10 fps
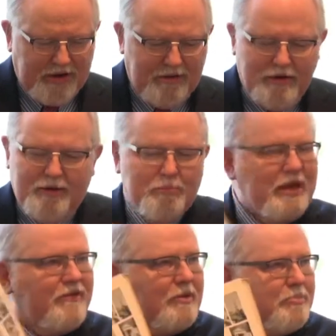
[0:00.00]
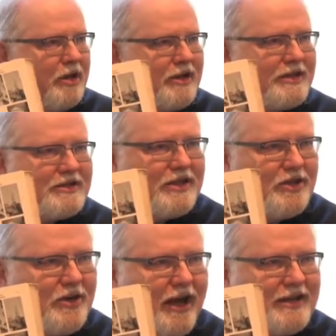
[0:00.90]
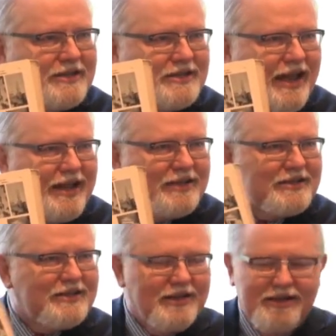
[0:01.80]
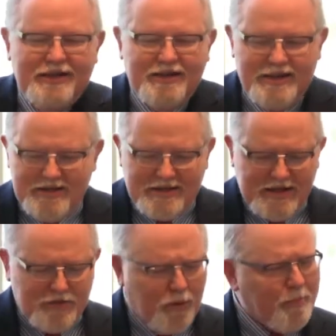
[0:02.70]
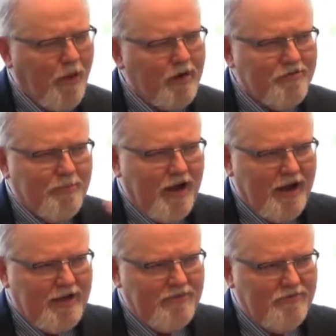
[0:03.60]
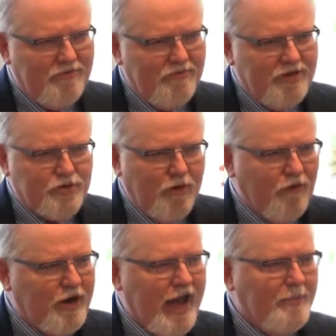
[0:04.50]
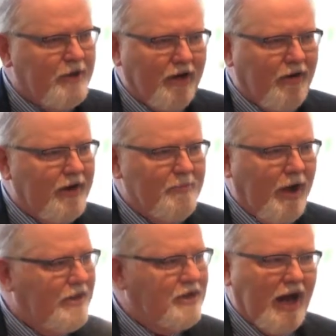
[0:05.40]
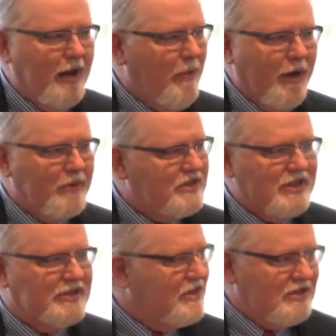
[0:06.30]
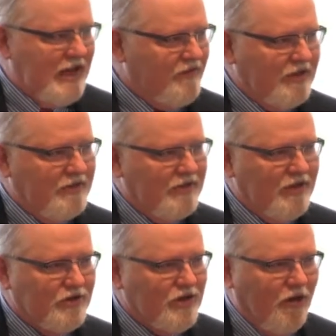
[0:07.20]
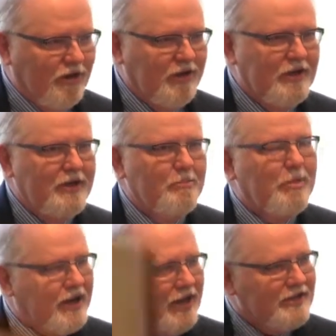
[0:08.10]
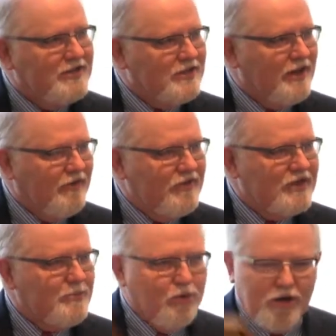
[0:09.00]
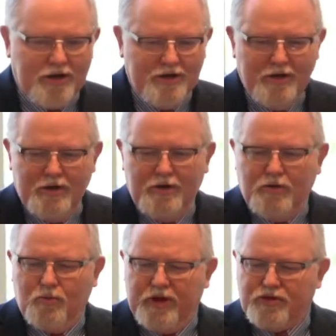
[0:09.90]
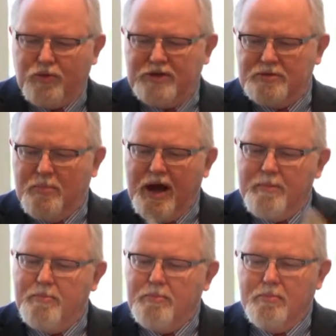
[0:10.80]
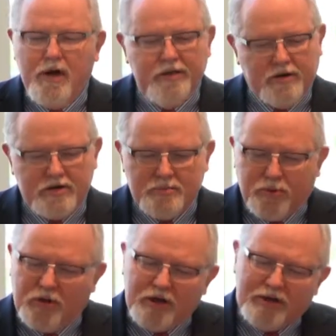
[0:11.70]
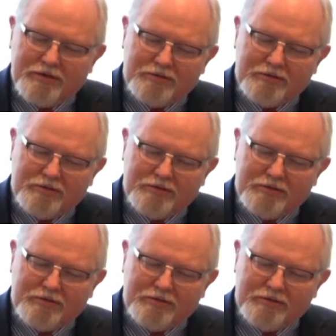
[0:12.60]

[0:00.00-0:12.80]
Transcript: and even buildings in the United States. These things were part of my visual vocabulary by the time I was 6 and 7 years old because of this book, which was my mother's book.